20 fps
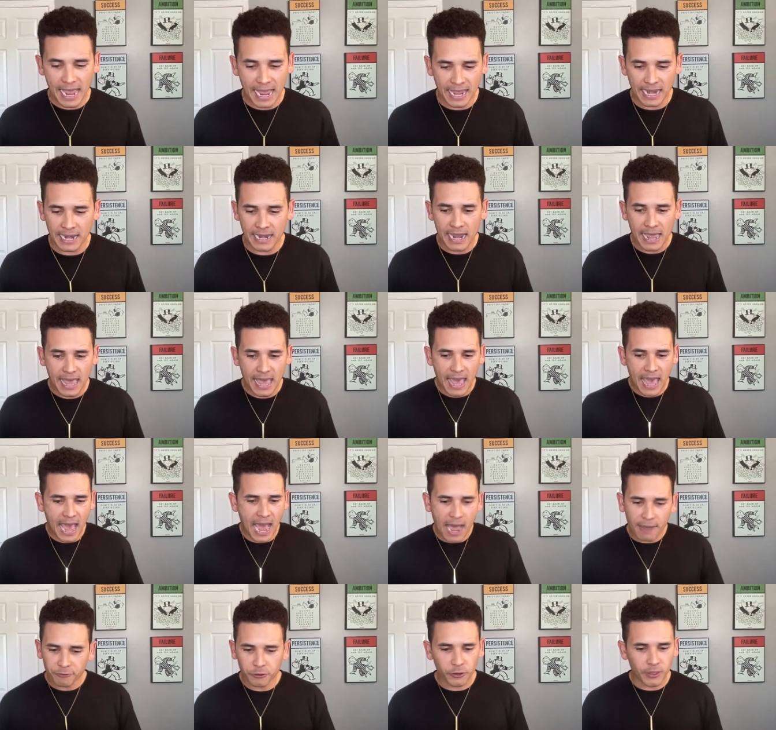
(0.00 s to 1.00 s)
and
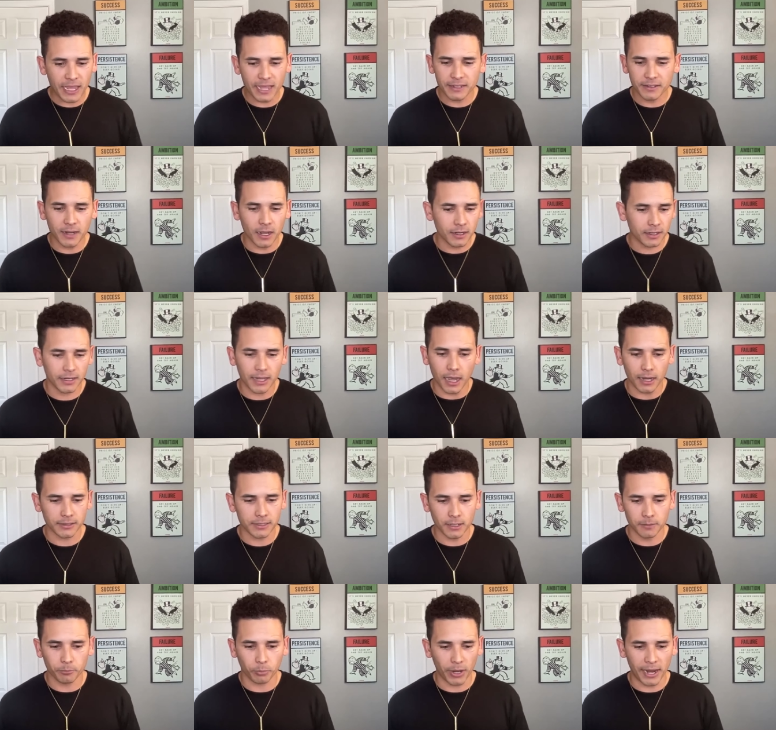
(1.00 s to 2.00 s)
after they had done
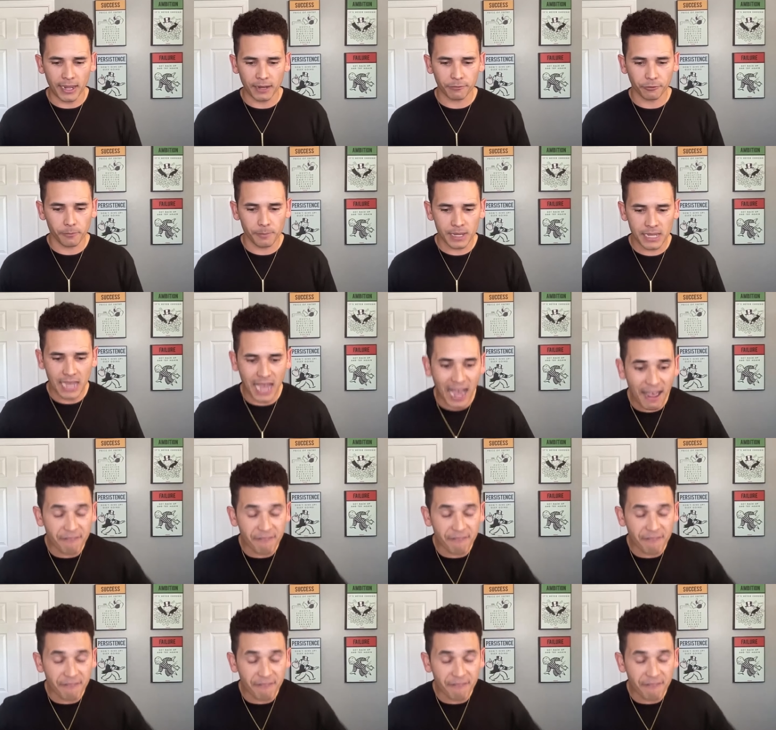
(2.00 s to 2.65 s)
got done praying for me,